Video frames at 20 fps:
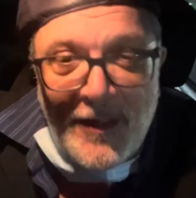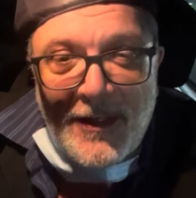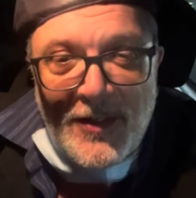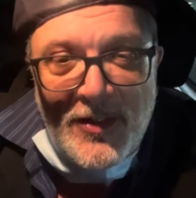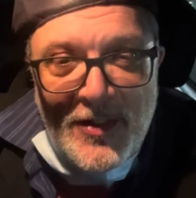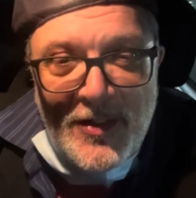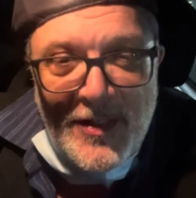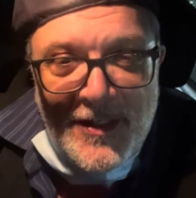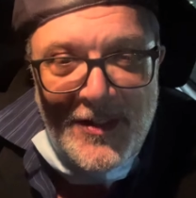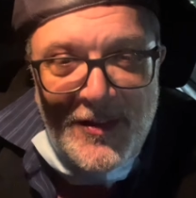of
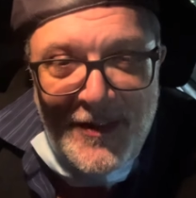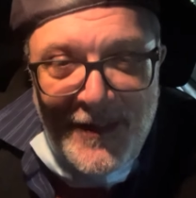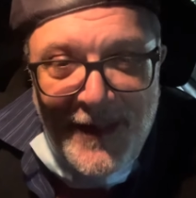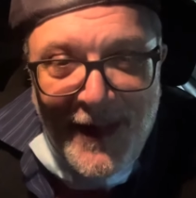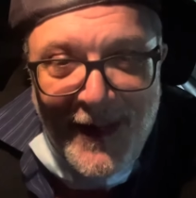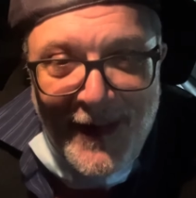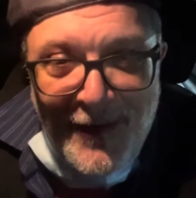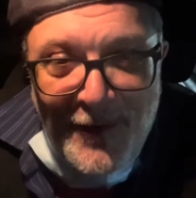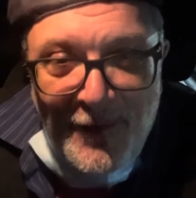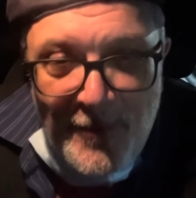
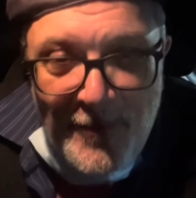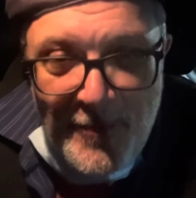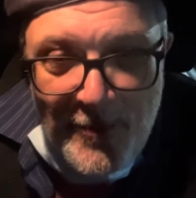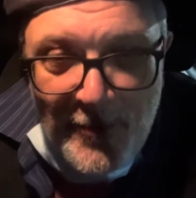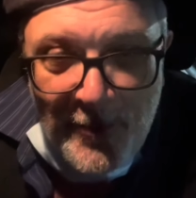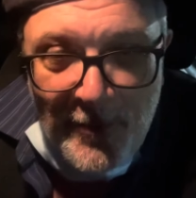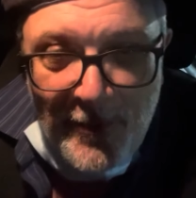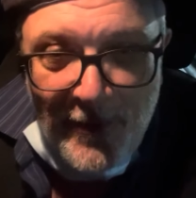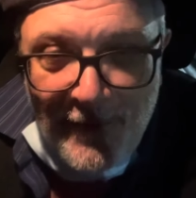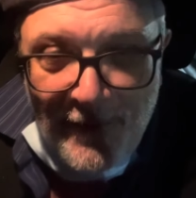68 of them
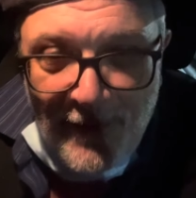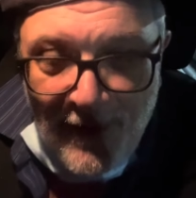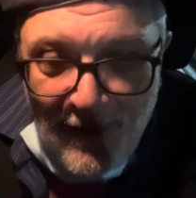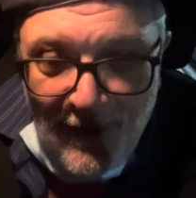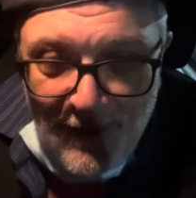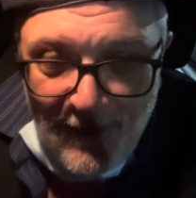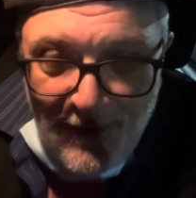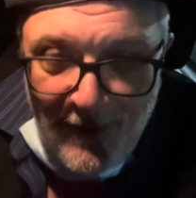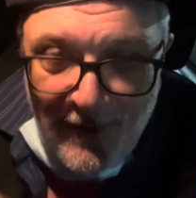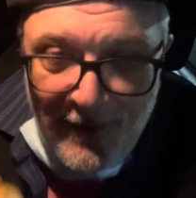or whatever the
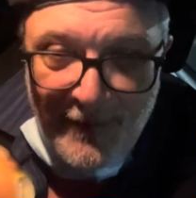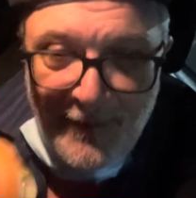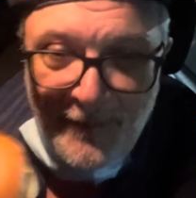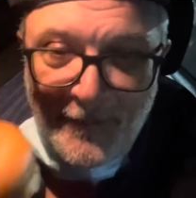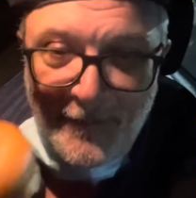hell you eat.